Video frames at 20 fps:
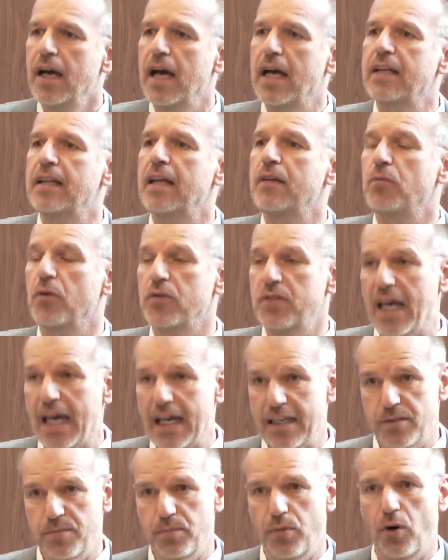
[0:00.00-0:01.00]
and that was
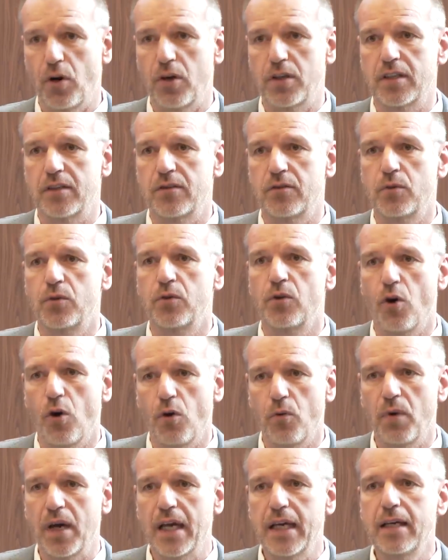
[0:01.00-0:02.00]
exported to
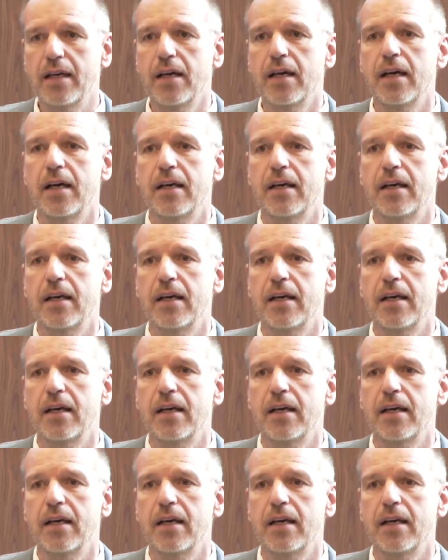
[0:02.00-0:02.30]
Norway.